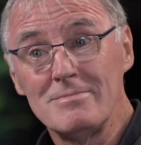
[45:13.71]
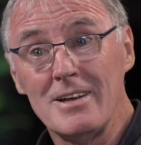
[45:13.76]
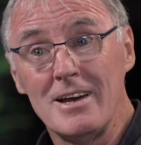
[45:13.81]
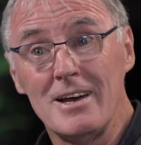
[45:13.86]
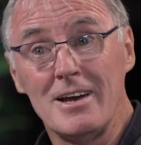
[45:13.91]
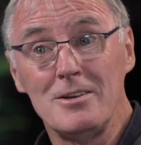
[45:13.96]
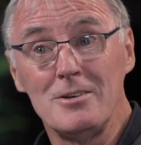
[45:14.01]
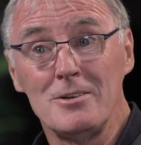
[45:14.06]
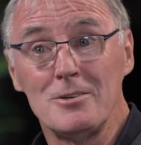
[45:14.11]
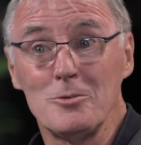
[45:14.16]

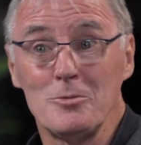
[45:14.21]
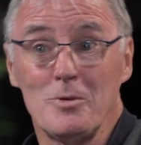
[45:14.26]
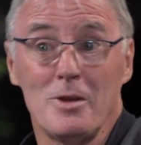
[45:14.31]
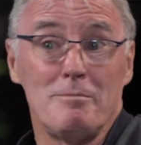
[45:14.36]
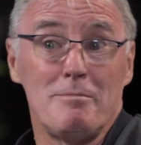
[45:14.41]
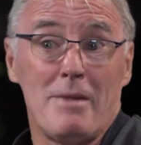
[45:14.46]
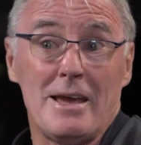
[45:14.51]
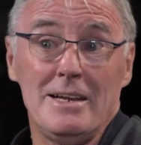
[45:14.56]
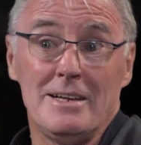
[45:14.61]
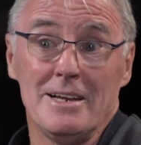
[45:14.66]
and we'd
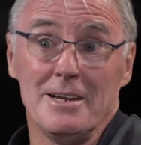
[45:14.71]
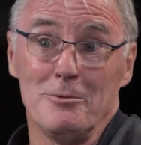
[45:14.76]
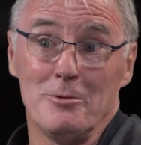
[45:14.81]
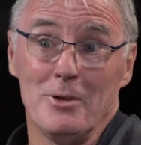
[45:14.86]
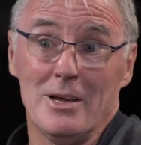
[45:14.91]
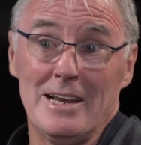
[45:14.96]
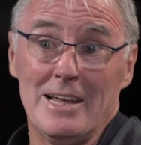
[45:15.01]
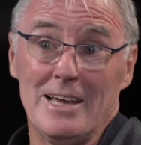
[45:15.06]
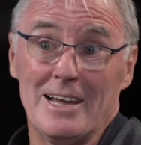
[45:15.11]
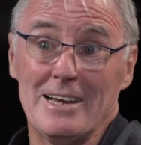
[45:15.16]
made it
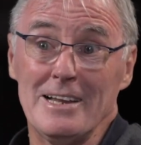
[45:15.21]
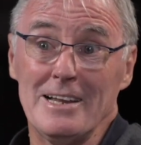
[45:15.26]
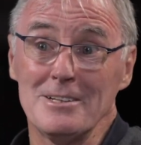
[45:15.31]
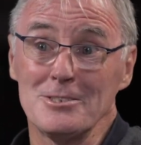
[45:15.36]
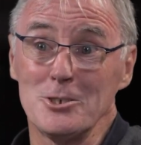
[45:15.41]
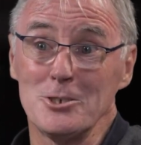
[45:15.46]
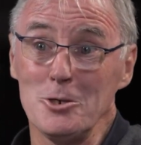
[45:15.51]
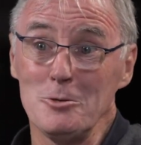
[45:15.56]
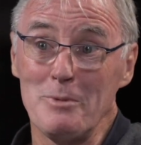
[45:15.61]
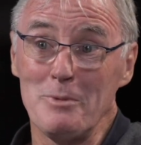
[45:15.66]
really. A little
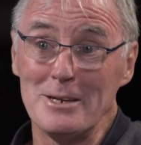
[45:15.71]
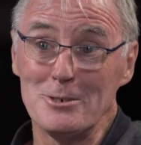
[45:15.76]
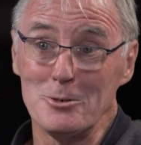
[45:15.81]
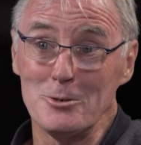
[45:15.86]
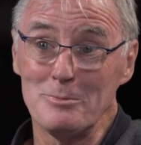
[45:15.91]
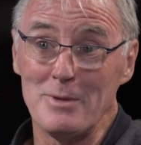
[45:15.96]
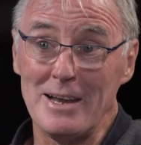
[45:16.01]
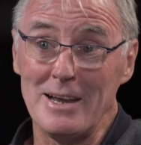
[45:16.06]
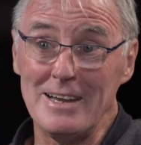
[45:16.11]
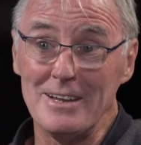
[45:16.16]

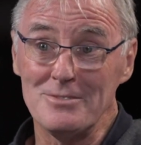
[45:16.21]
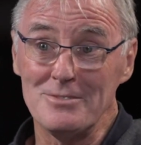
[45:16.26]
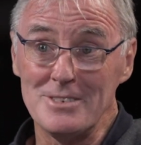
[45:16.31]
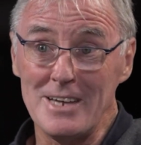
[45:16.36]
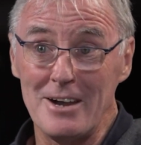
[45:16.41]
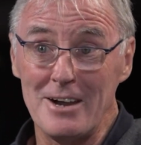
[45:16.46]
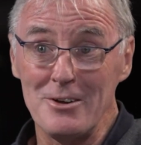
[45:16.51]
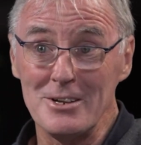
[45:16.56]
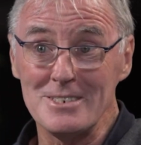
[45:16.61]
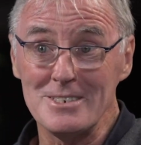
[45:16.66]
2-bedroom end of
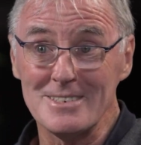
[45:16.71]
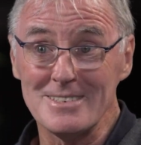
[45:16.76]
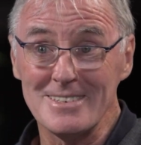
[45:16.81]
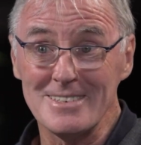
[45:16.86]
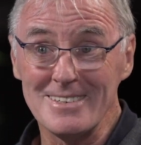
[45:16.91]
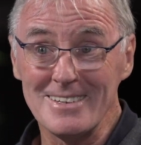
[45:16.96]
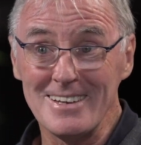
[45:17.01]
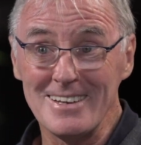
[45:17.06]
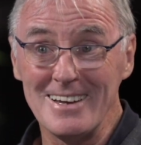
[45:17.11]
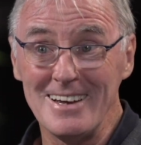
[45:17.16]
terrace,
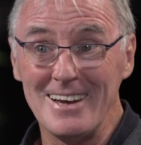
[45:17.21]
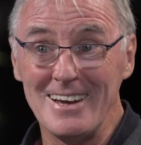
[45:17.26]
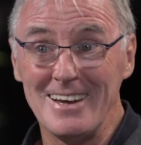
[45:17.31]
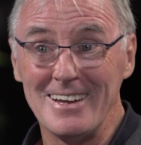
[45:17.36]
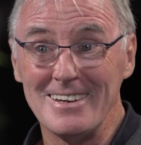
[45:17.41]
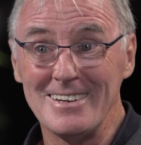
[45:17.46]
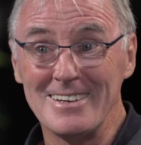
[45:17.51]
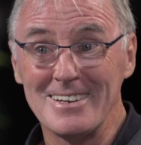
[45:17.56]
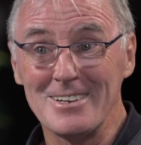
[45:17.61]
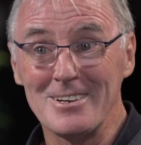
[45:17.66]

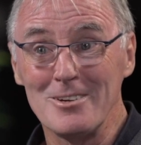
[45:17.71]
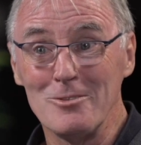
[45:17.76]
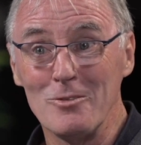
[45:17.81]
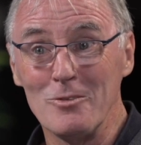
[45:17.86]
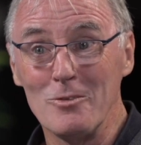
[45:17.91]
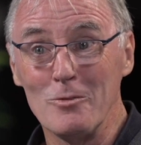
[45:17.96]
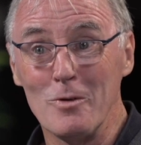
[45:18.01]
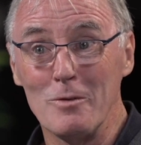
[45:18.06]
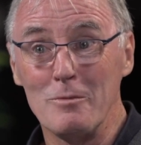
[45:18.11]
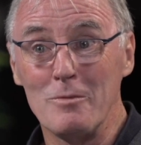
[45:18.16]
and
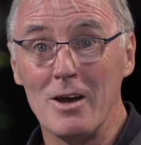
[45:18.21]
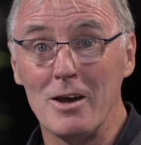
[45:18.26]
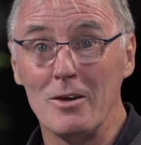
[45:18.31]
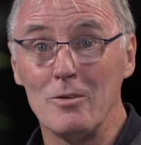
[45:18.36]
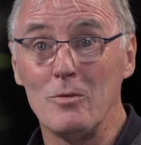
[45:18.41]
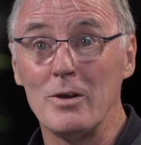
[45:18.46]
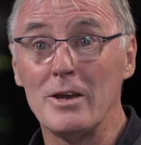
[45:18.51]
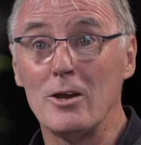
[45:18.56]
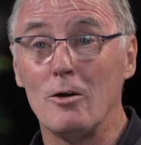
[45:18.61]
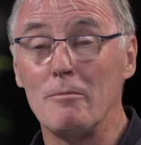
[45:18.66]

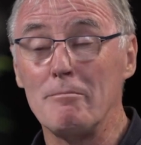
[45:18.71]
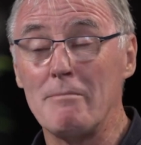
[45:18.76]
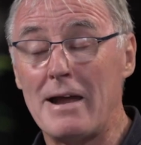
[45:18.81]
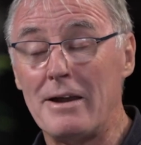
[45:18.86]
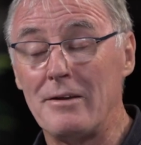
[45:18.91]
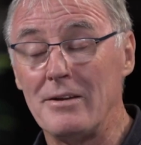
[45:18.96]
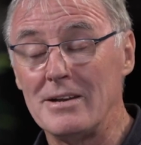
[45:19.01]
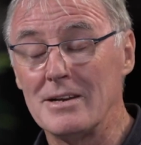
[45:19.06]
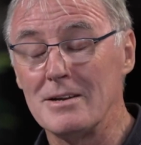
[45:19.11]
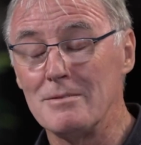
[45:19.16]
we got
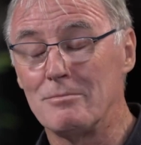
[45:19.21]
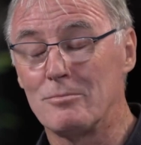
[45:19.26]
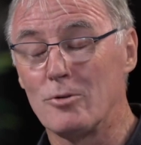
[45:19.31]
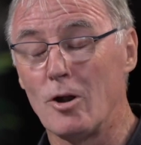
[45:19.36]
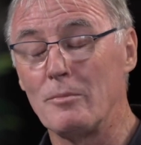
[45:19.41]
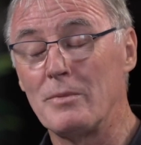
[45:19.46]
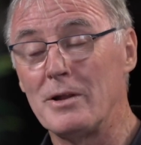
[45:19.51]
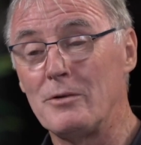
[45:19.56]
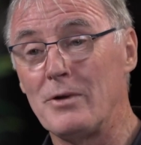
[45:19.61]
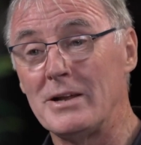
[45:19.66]
married at
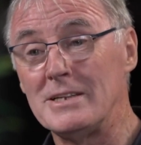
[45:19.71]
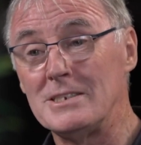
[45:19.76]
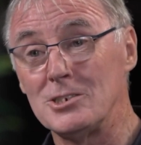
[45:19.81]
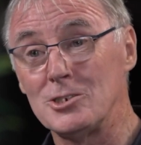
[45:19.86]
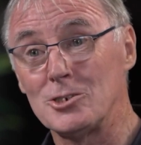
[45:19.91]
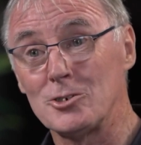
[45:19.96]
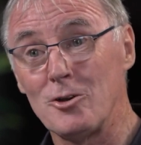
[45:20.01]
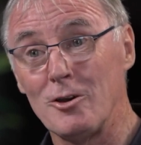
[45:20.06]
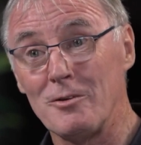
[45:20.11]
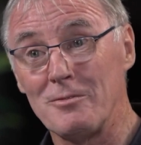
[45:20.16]
Bromley
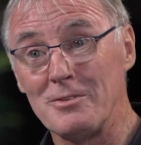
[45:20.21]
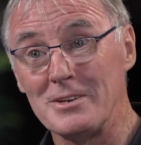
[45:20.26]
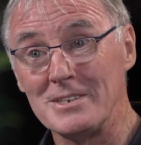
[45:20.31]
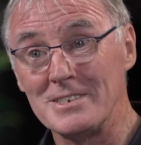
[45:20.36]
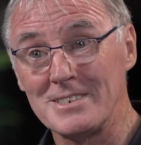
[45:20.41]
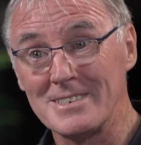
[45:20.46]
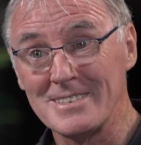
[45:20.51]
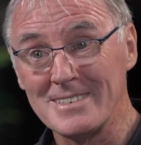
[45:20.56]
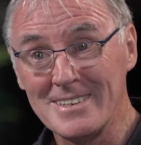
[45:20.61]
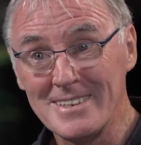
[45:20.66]
Registry
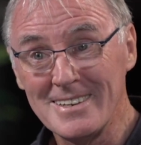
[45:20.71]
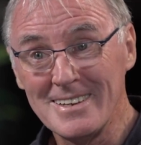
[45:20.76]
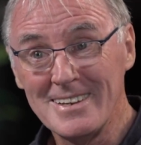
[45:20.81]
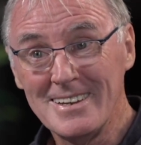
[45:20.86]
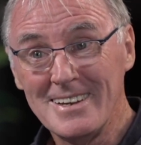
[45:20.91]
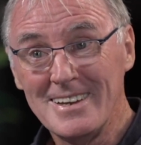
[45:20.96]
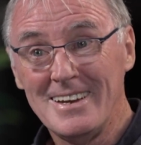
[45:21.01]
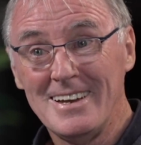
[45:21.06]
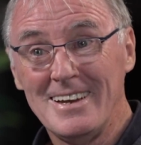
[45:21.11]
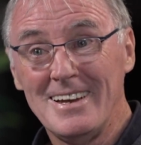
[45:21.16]
Office,
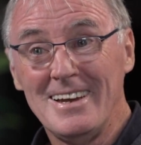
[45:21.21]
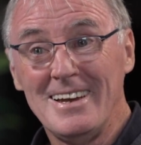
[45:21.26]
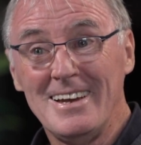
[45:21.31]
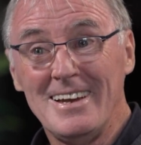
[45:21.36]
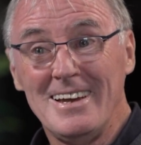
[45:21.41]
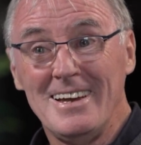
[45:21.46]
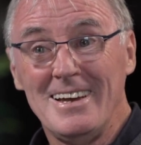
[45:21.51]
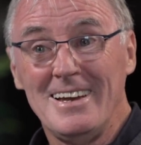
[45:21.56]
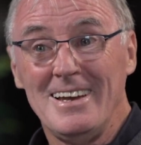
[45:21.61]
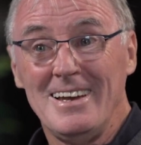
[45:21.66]

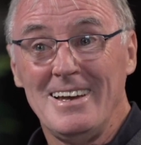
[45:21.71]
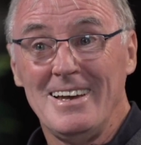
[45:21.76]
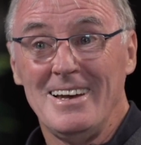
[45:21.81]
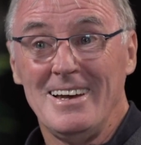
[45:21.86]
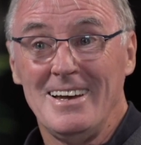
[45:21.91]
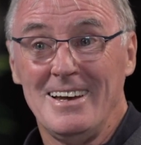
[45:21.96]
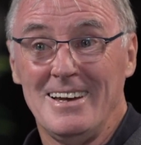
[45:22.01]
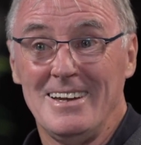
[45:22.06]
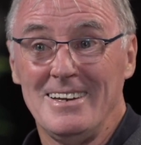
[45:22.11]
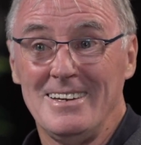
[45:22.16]

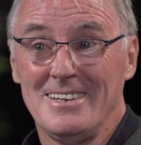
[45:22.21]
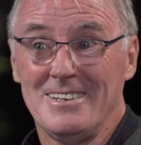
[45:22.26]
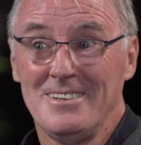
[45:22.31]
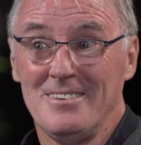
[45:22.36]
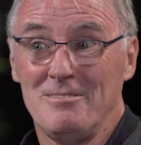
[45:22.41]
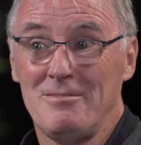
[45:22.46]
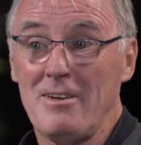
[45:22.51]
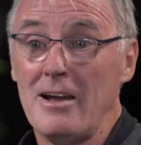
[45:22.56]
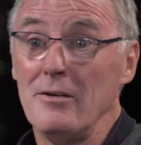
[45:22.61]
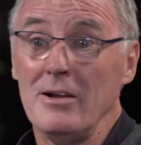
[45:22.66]
and
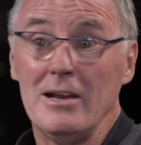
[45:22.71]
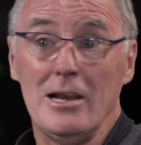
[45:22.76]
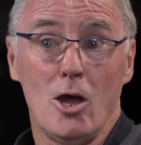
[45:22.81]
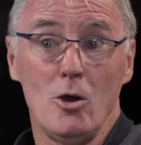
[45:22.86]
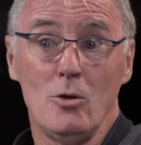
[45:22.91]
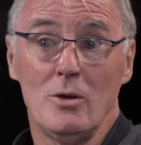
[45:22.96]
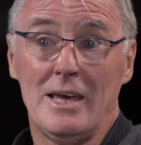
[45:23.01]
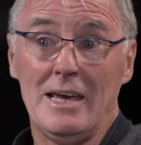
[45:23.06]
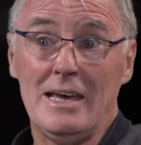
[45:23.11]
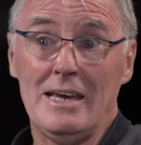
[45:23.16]
very
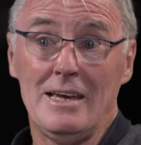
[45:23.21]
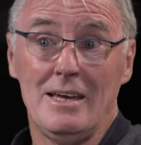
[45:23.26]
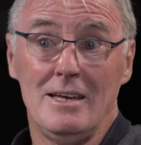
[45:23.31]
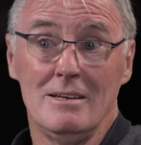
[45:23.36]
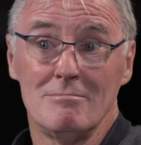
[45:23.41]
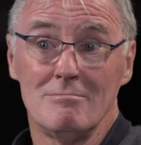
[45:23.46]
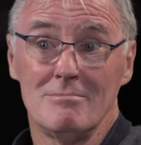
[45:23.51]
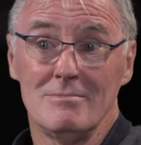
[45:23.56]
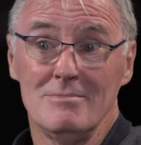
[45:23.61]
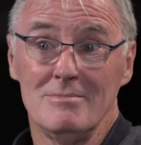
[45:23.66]
low-key
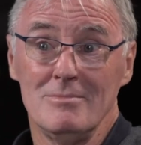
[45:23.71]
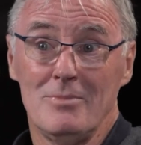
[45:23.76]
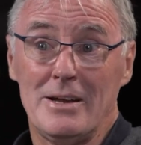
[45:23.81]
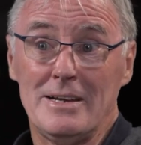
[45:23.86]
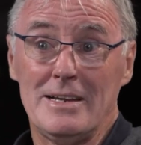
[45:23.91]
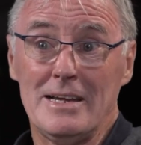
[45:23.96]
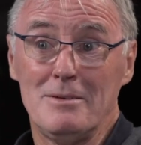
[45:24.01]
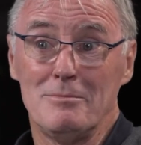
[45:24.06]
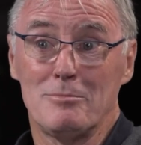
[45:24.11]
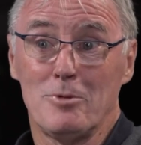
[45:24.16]

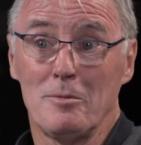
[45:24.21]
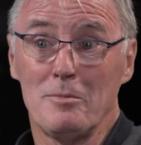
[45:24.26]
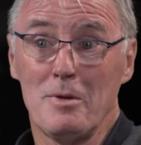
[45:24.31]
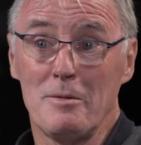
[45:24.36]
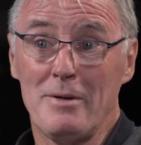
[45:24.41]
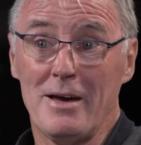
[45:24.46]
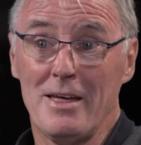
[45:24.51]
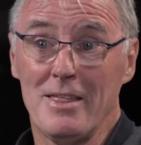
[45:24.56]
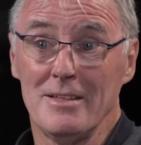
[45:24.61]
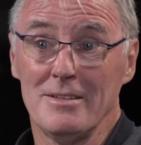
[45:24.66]
wedding, probably
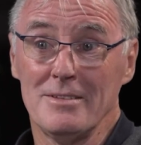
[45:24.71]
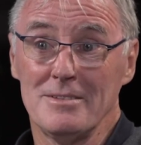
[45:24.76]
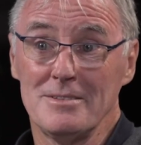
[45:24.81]
about